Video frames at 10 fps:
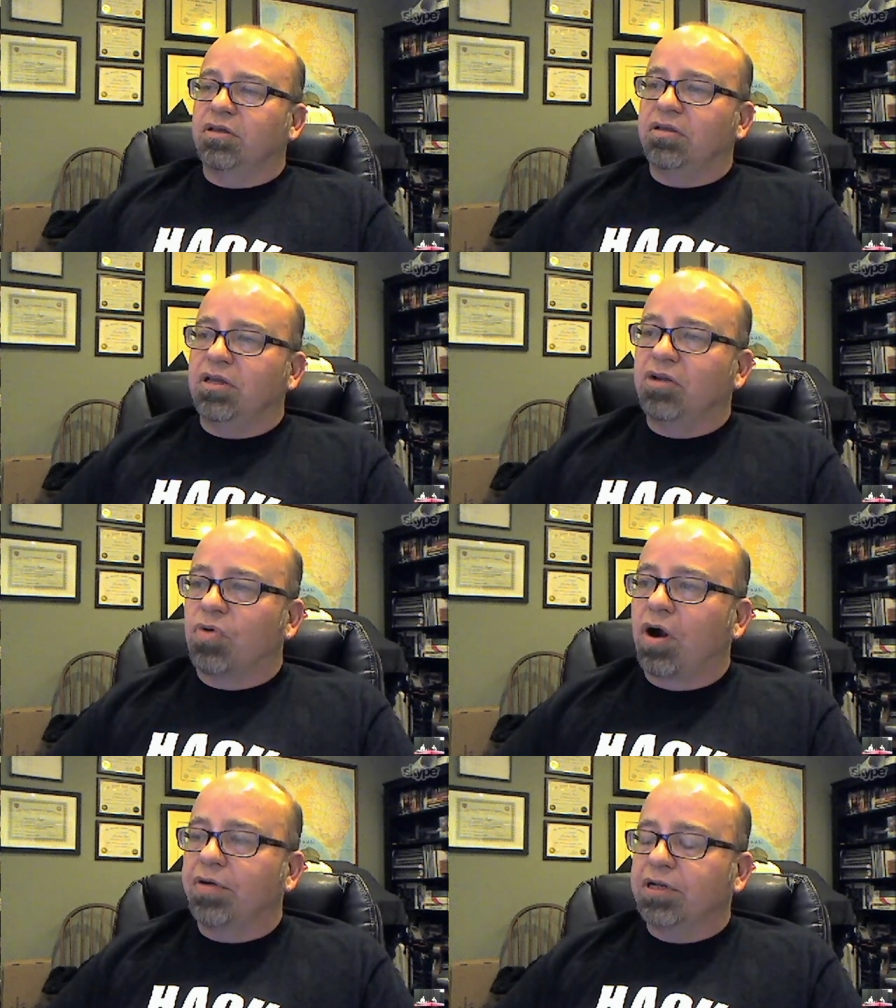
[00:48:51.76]

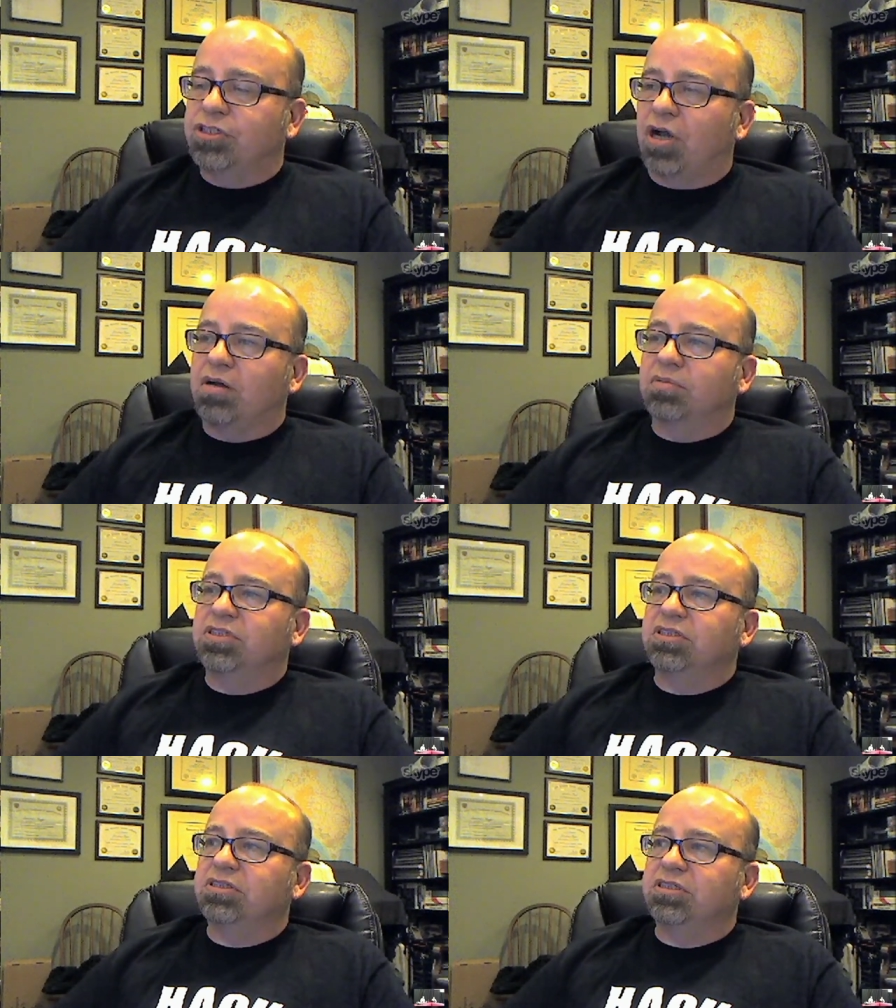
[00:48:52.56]
heroic jobs
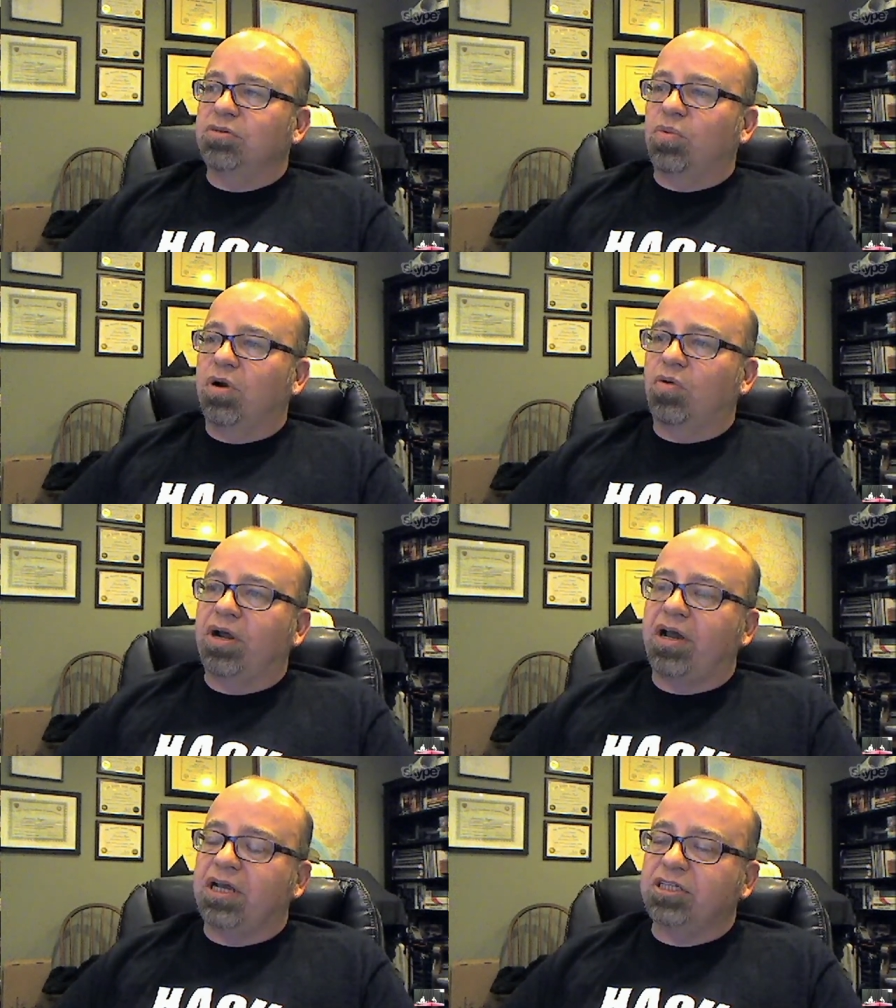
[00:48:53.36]
in, in the well
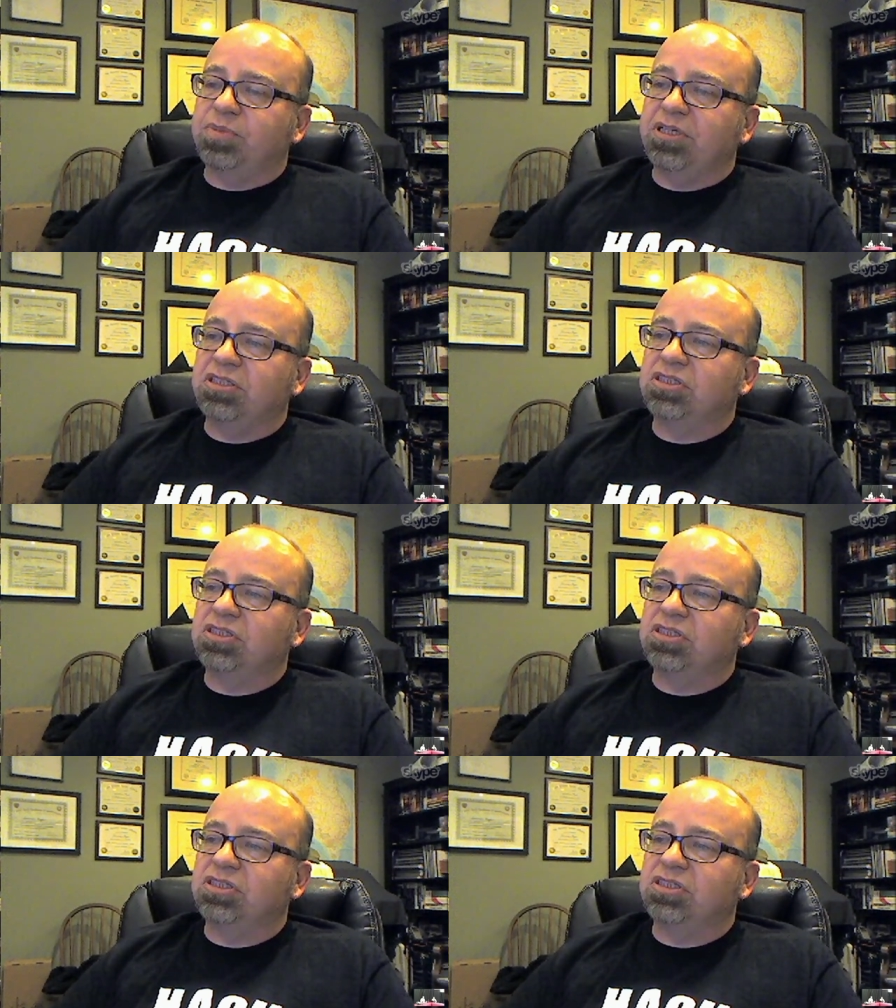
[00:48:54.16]
run ISPs.